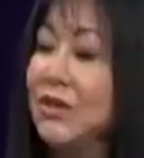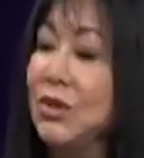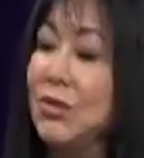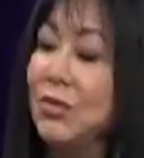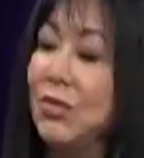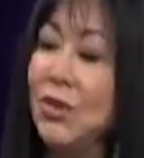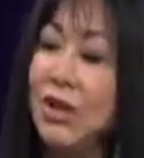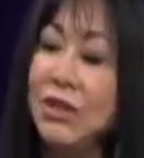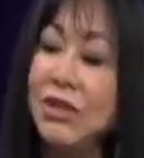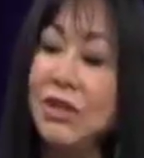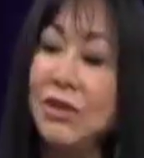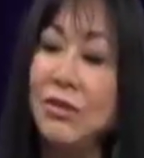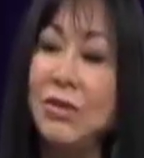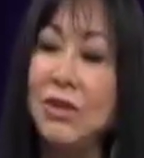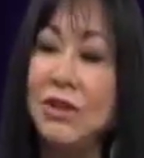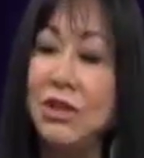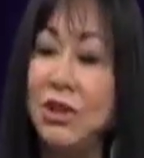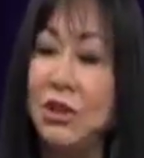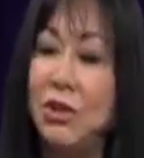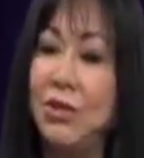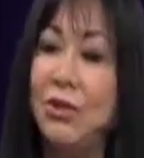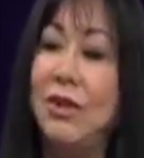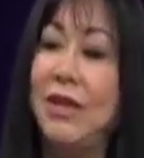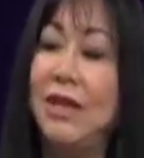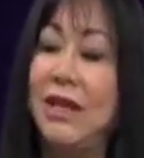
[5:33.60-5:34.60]
was a project once
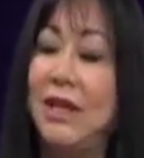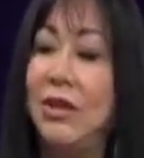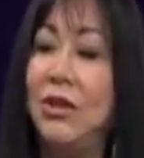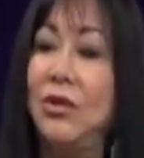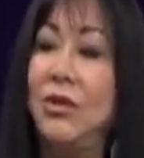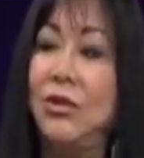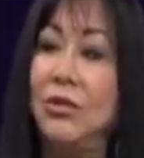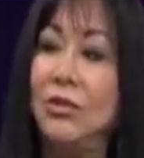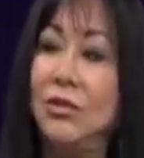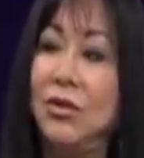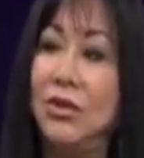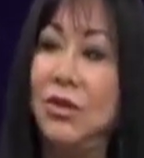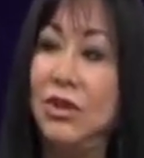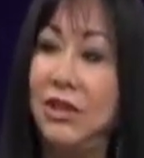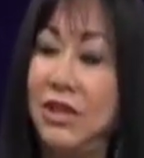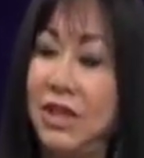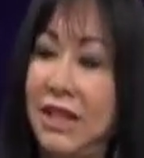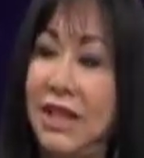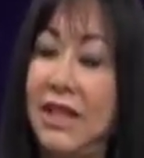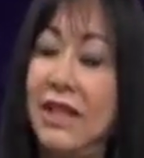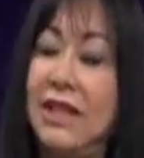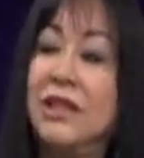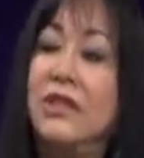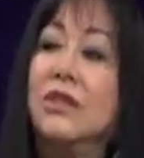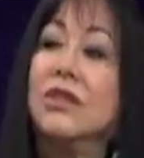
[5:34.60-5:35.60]
you were in or, or to
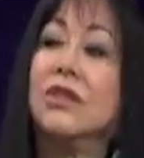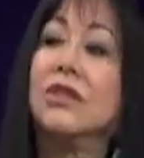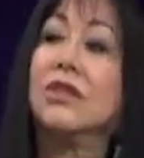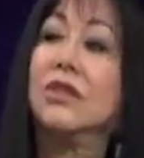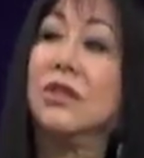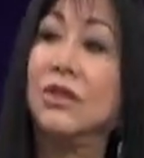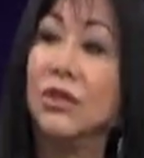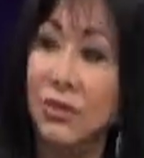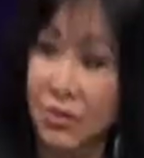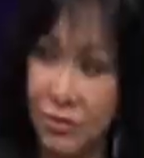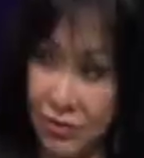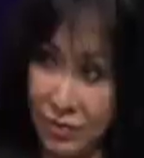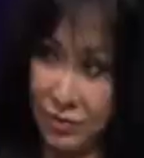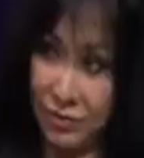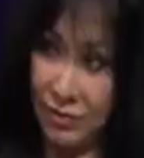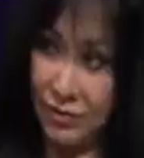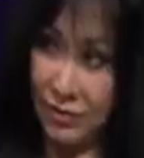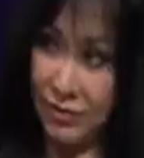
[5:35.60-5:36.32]
get into the school?